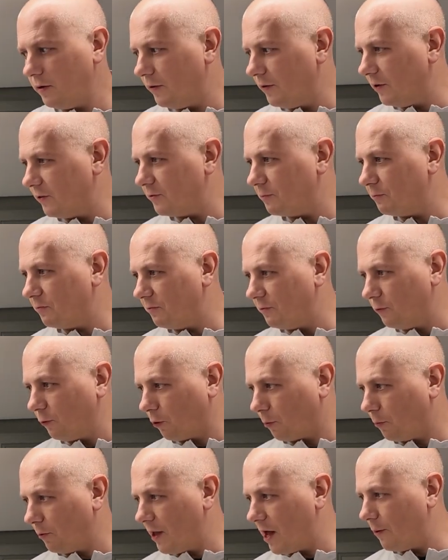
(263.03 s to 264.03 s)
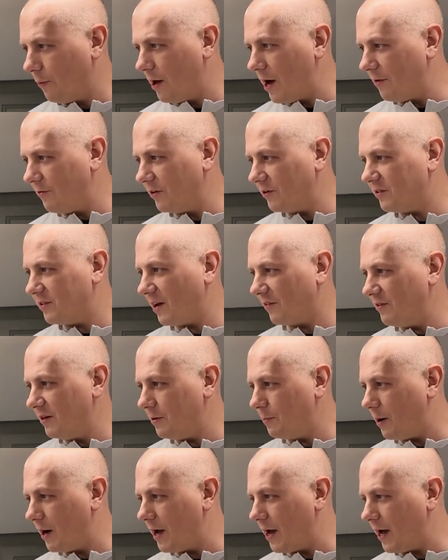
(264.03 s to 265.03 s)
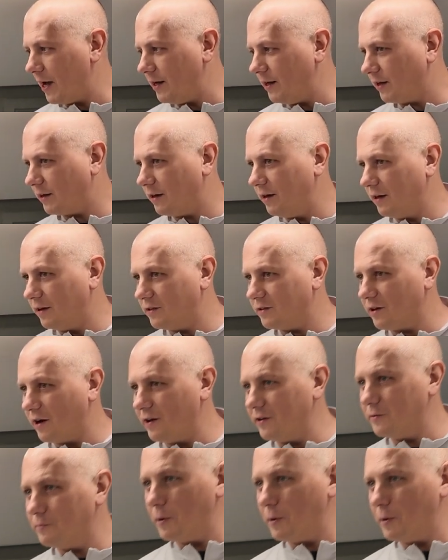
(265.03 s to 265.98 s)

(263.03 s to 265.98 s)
This floor plan will have a 70 by 80 king size